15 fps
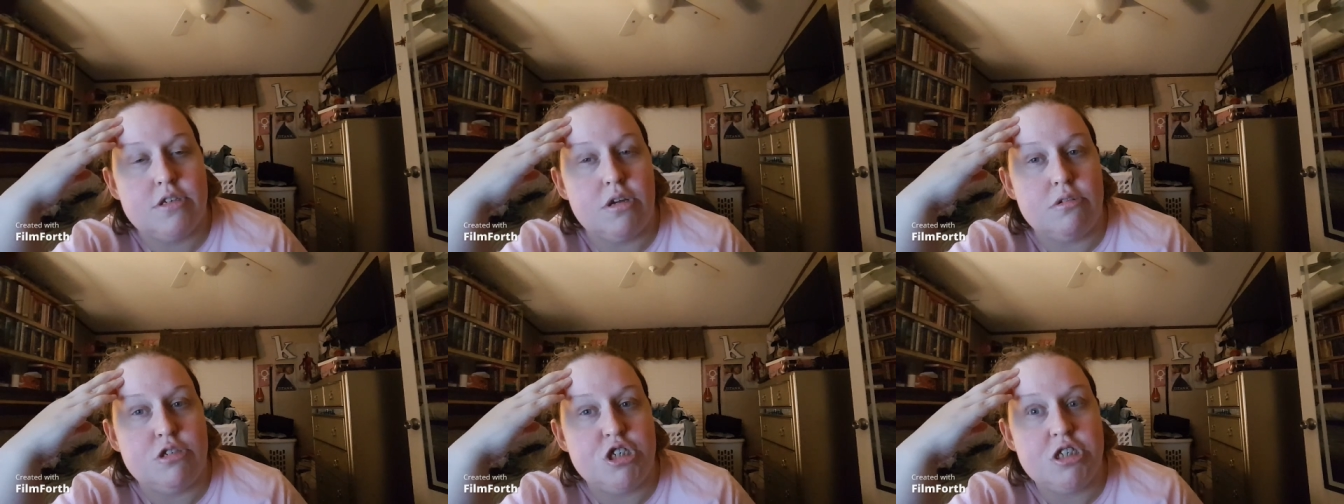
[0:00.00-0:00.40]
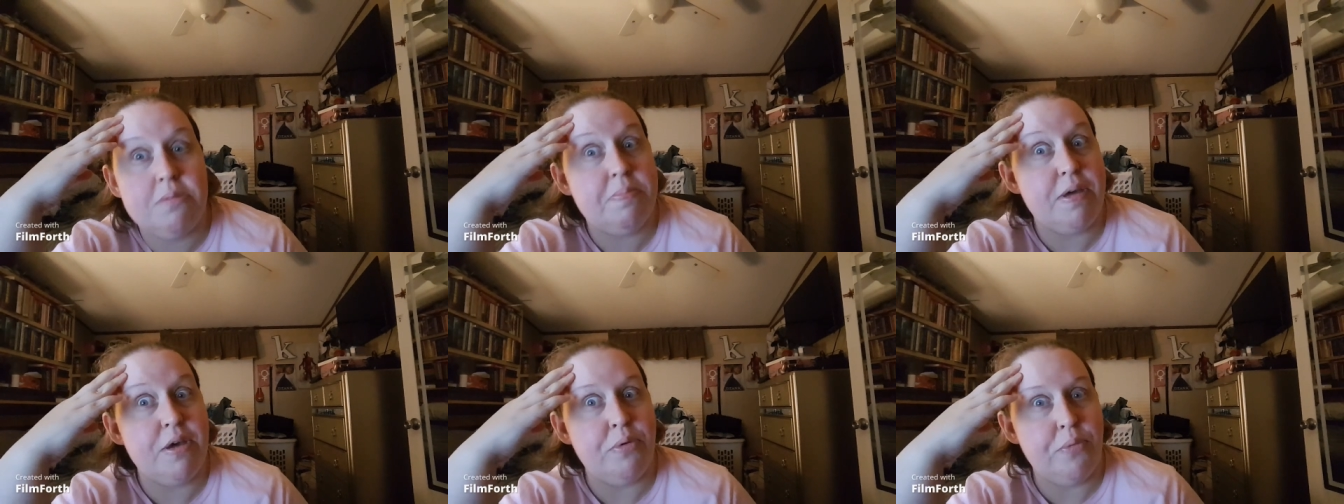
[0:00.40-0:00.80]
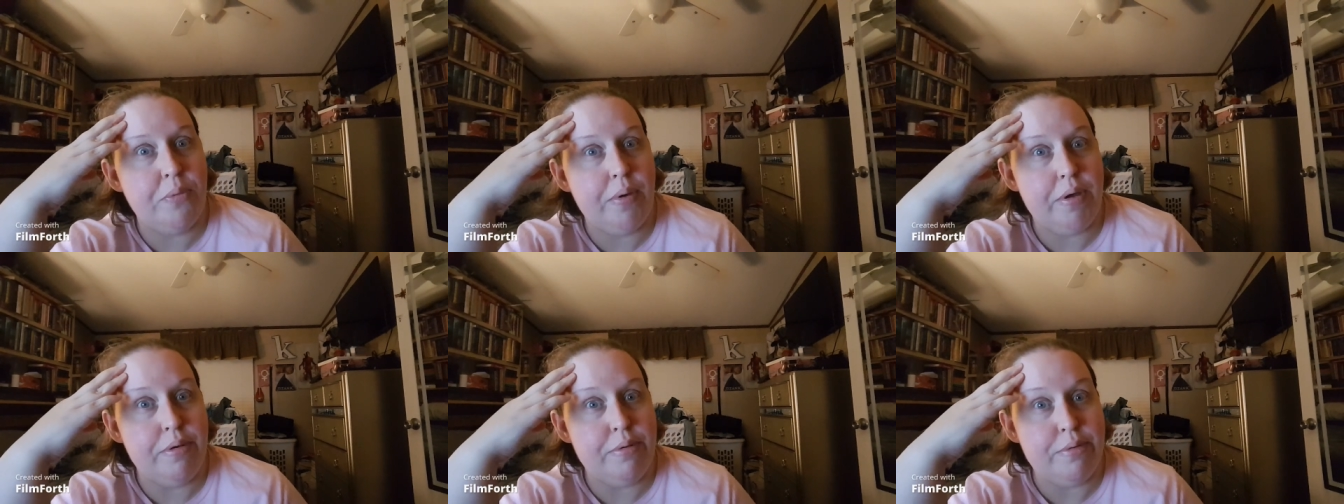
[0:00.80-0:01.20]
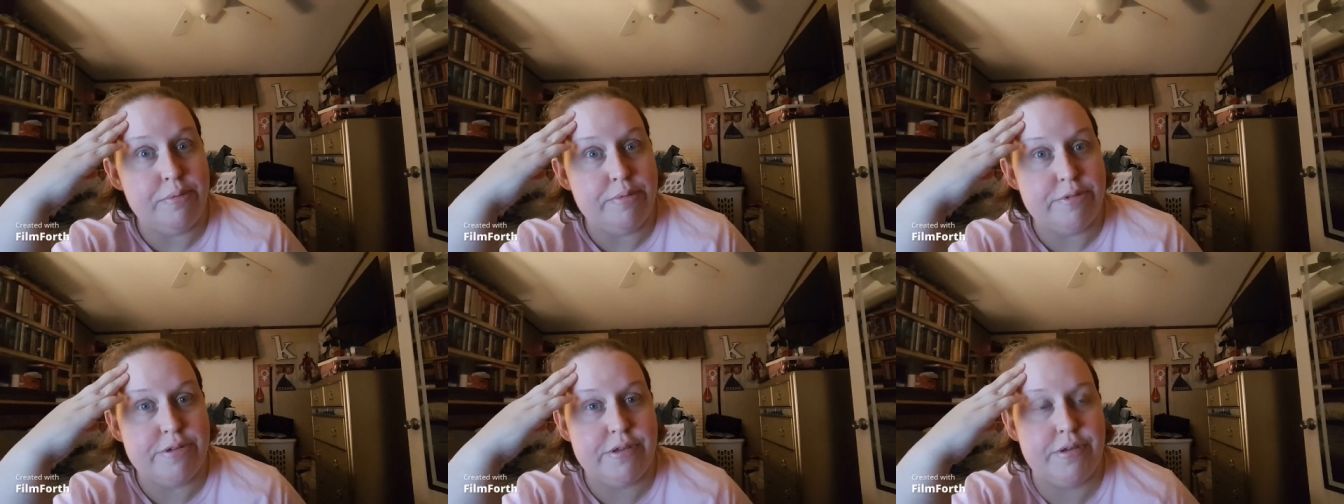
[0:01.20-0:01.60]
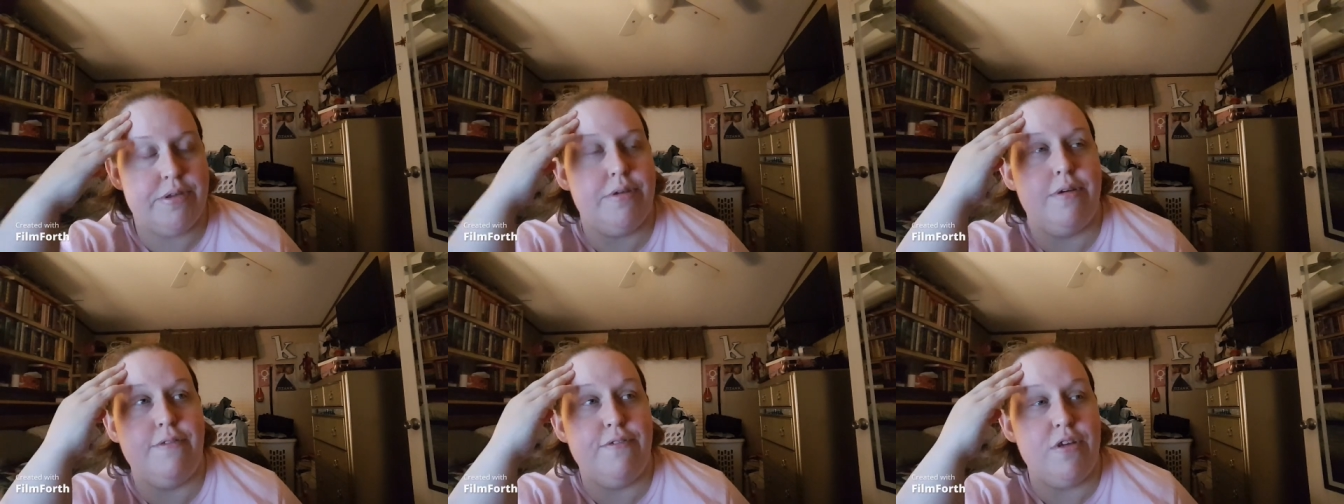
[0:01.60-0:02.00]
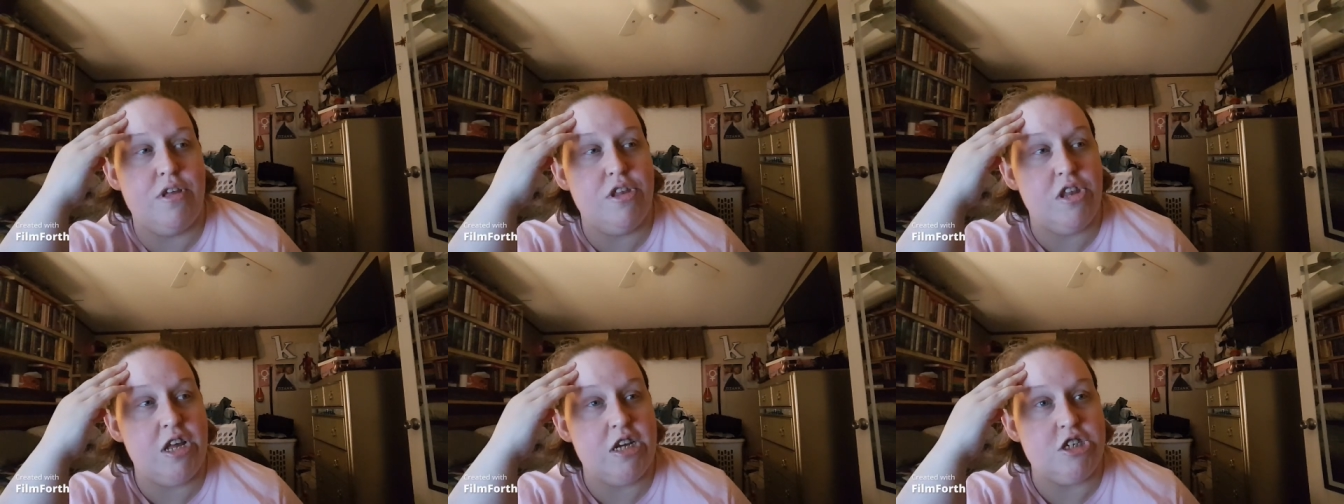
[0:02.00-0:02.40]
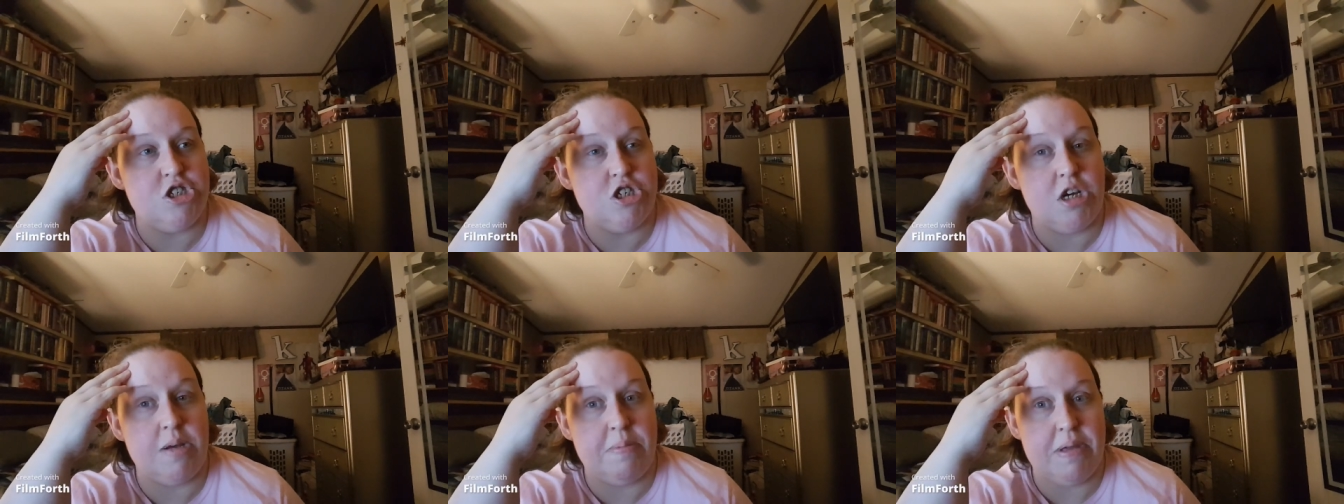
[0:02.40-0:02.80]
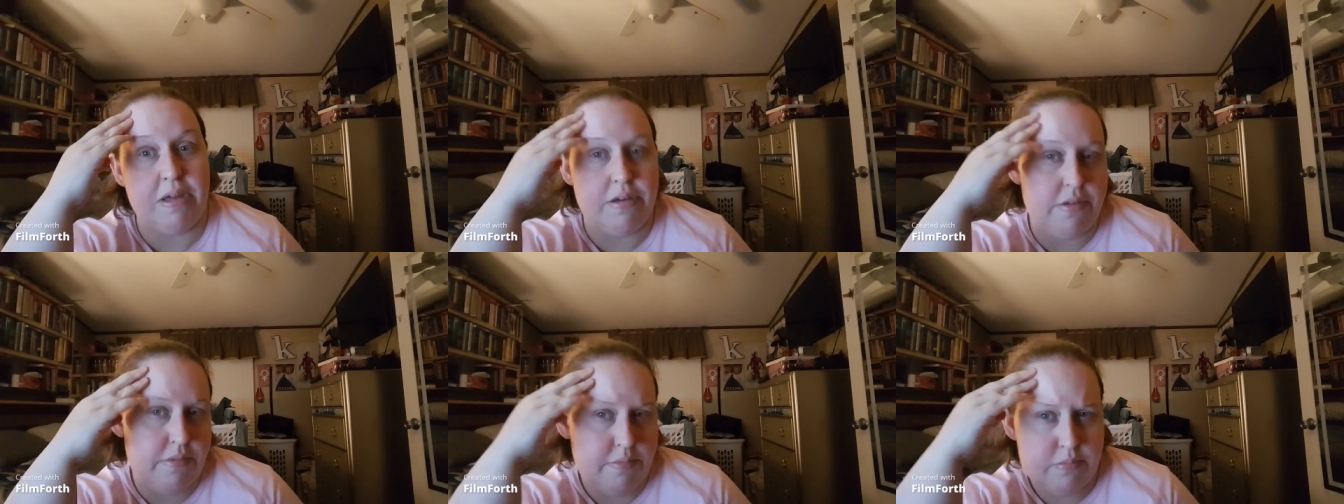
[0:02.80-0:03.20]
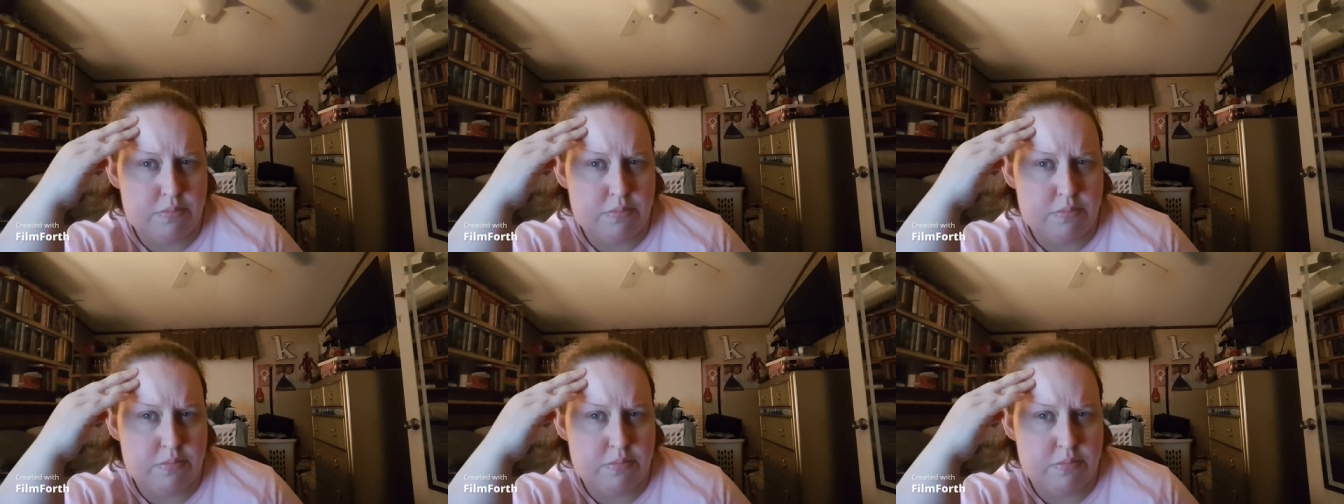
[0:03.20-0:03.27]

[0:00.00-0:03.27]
so shipping woes of online shopping.